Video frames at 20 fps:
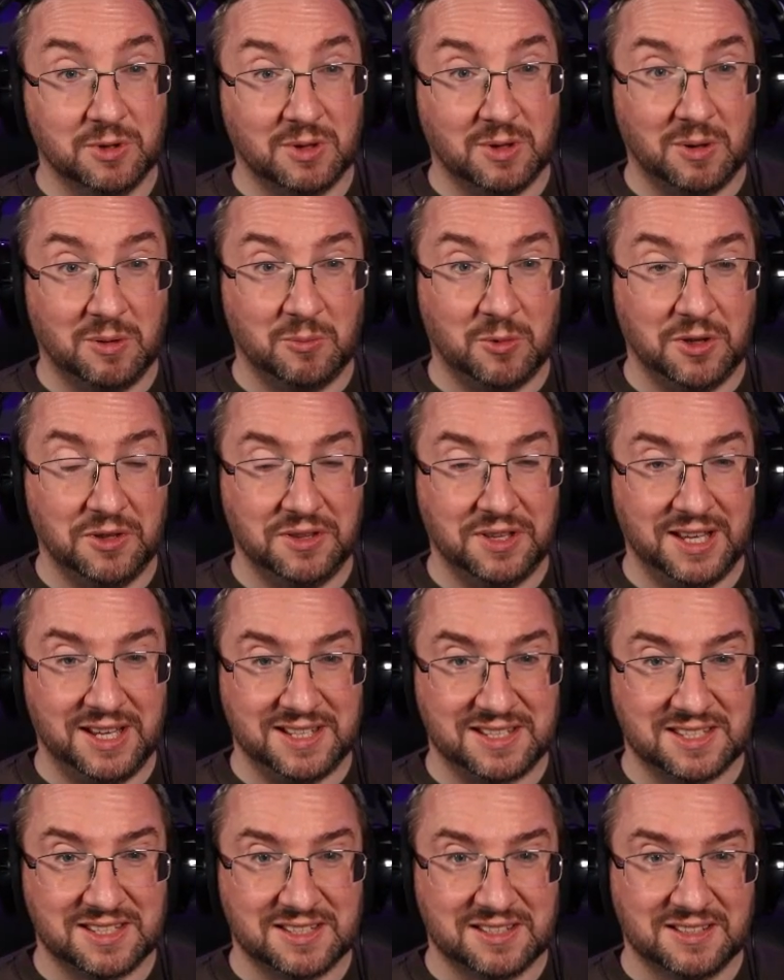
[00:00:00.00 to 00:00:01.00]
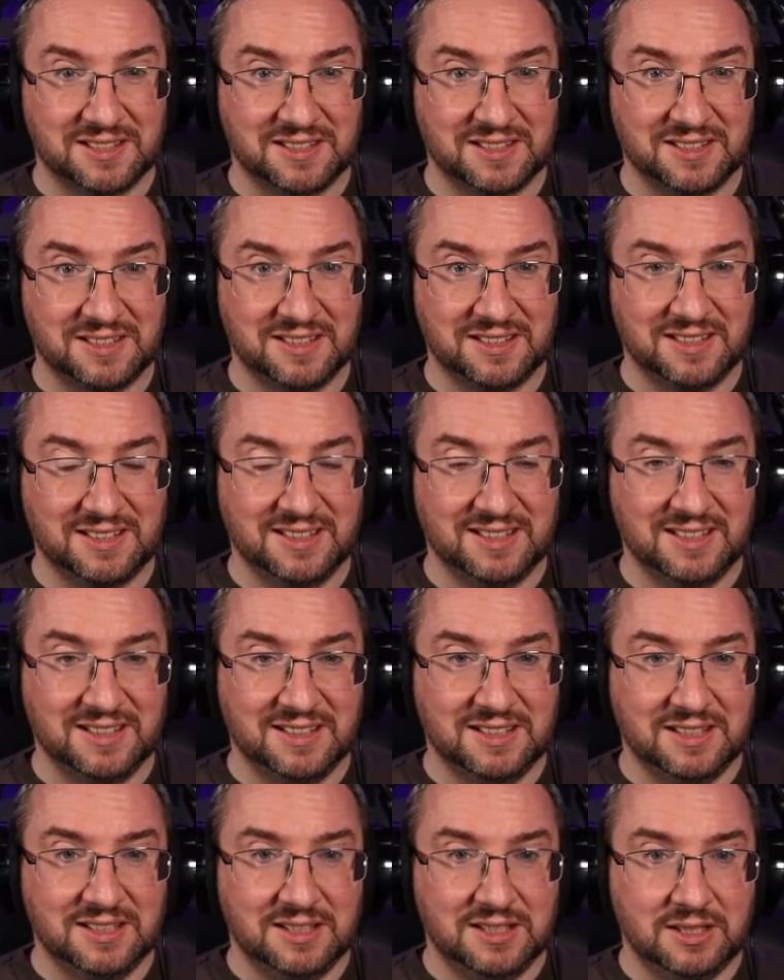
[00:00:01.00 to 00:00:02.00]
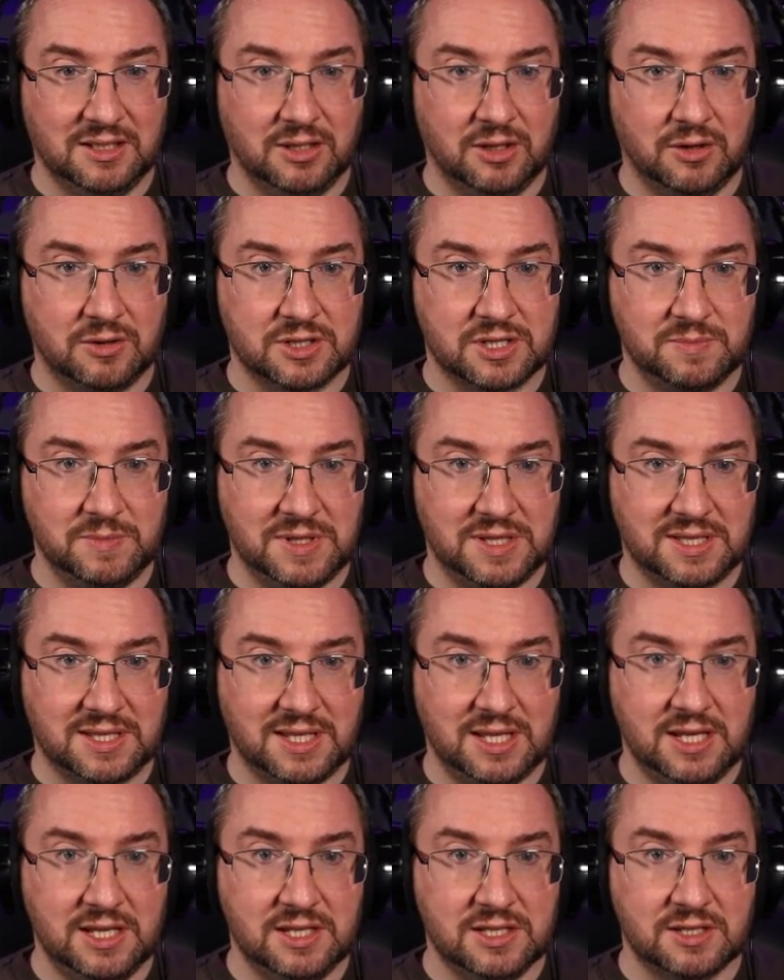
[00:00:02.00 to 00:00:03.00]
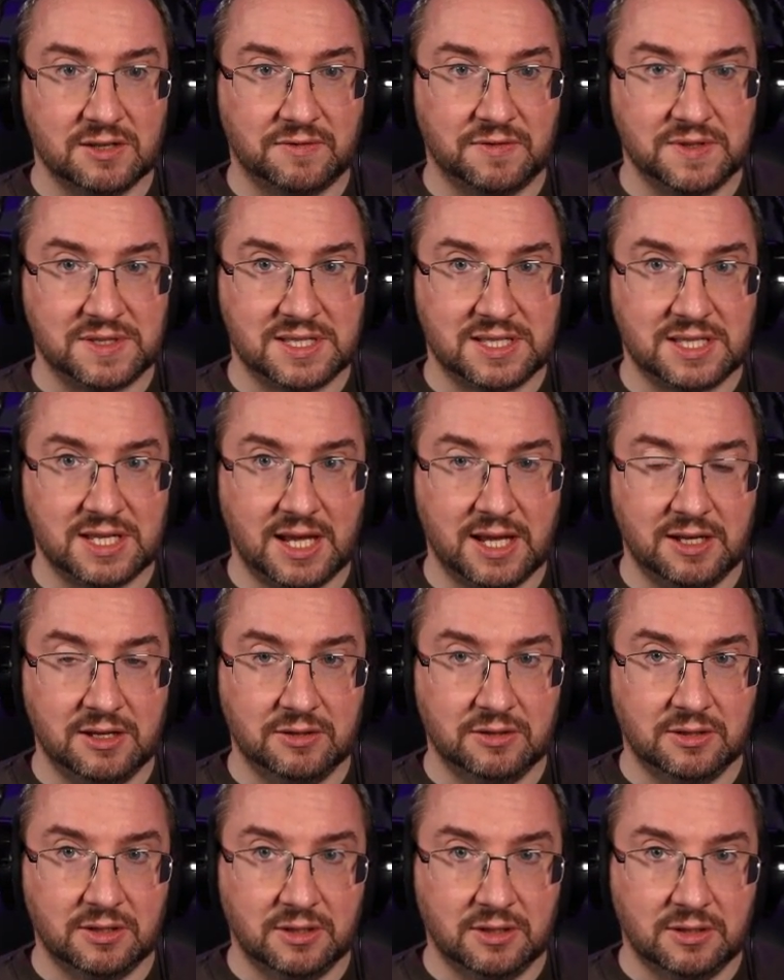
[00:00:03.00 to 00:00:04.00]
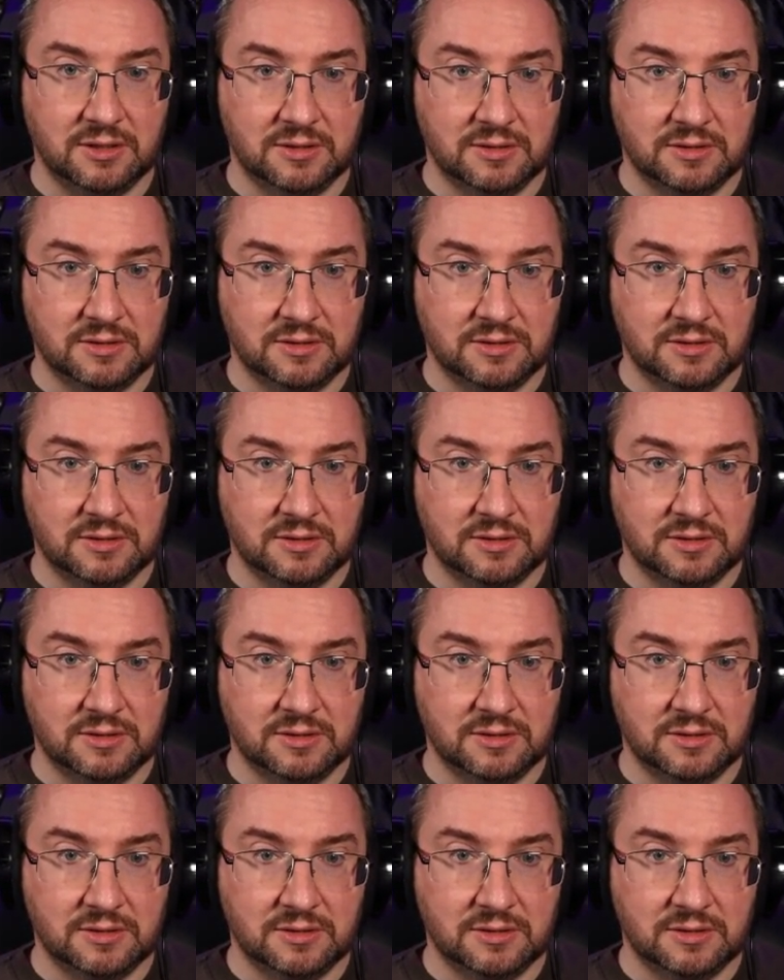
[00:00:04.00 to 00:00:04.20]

want this. Locksmith's keys are for sale.